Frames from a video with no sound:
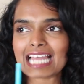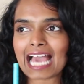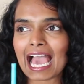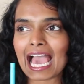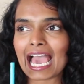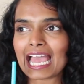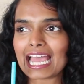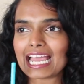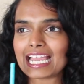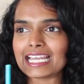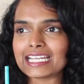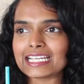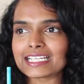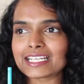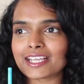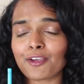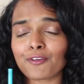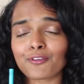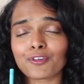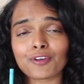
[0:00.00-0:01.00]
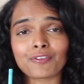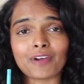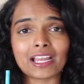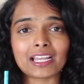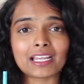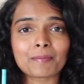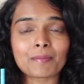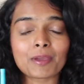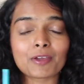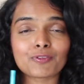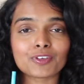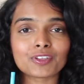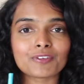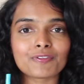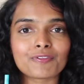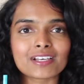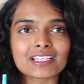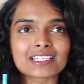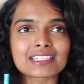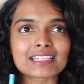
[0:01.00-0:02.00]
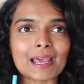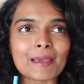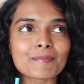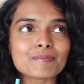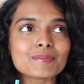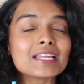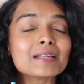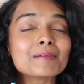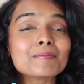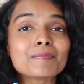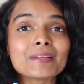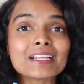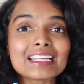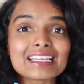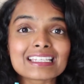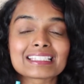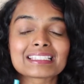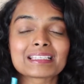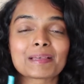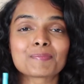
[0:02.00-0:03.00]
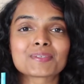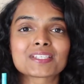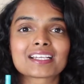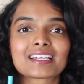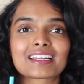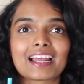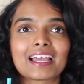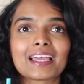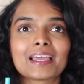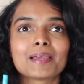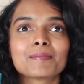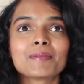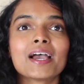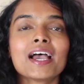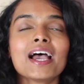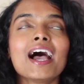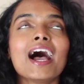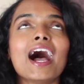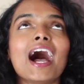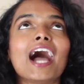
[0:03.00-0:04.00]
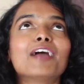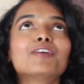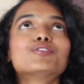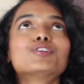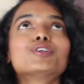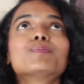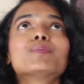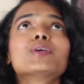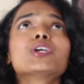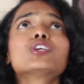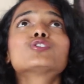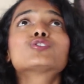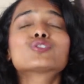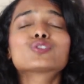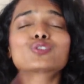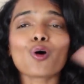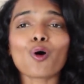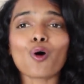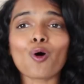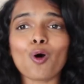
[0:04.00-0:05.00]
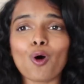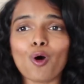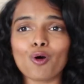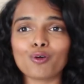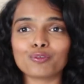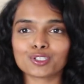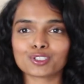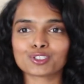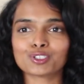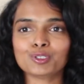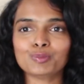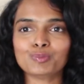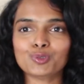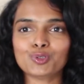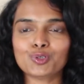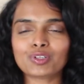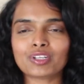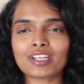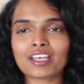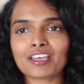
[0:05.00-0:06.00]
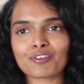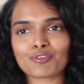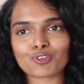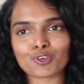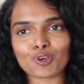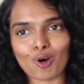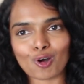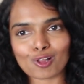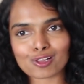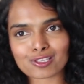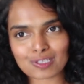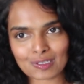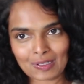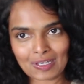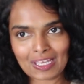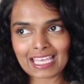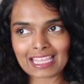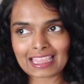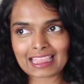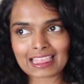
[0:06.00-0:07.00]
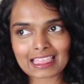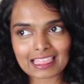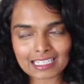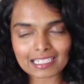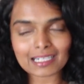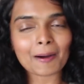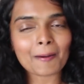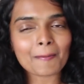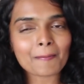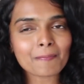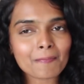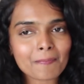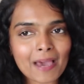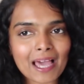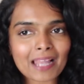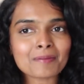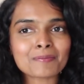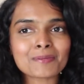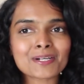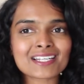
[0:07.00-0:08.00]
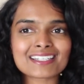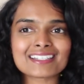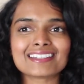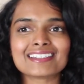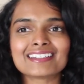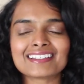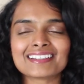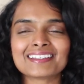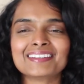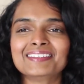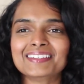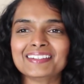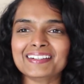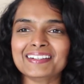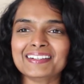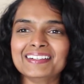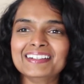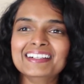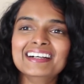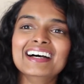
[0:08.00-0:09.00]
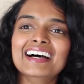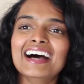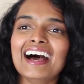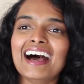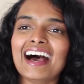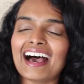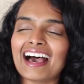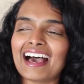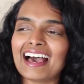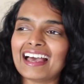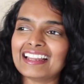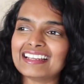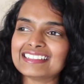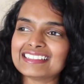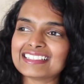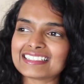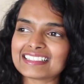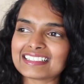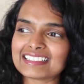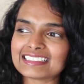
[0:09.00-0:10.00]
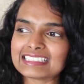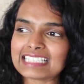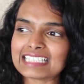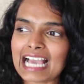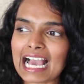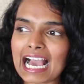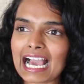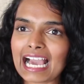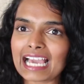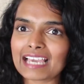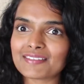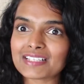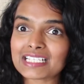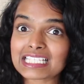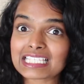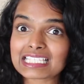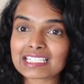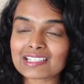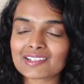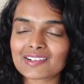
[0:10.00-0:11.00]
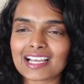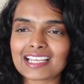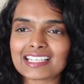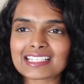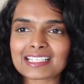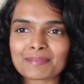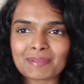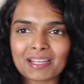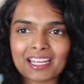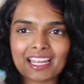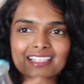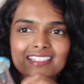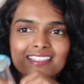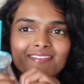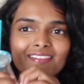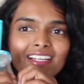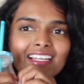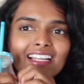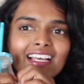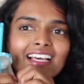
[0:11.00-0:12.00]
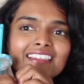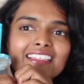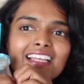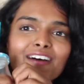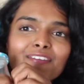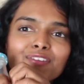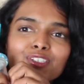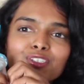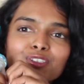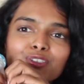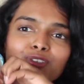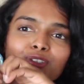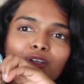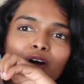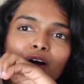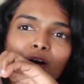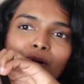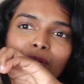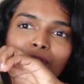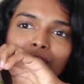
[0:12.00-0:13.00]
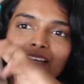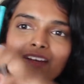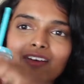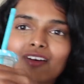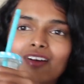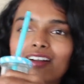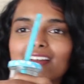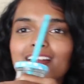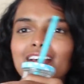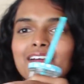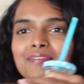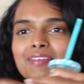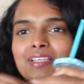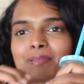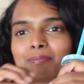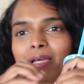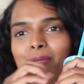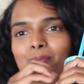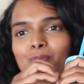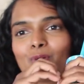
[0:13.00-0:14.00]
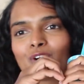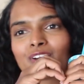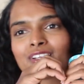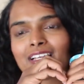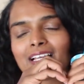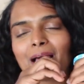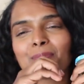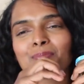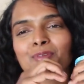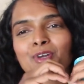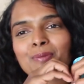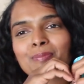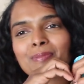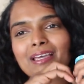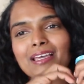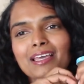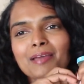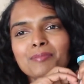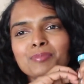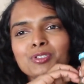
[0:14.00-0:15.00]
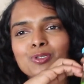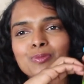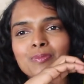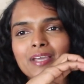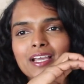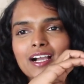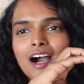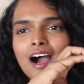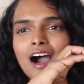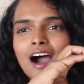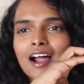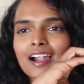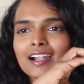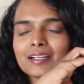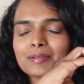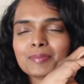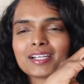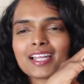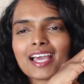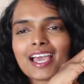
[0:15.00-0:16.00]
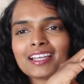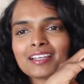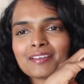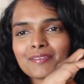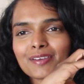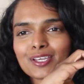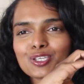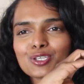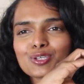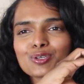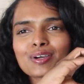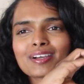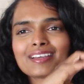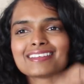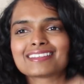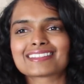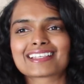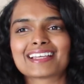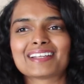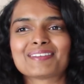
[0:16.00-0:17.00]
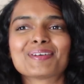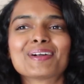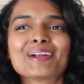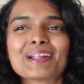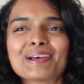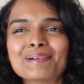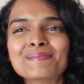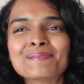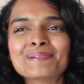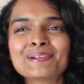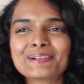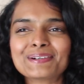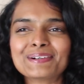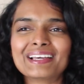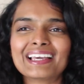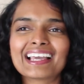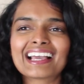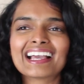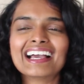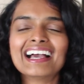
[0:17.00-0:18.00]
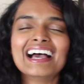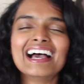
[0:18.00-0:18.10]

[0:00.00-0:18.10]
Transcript: And if you're finding me for the first time, then please subscribe. I would be so over the moon if you also hit the bell button, you know. And yeah, I will see you guys in the next one. Love you. Oh my god, with my bottle I'm not able to make a heart, but anyway, you guys get what I'm doing.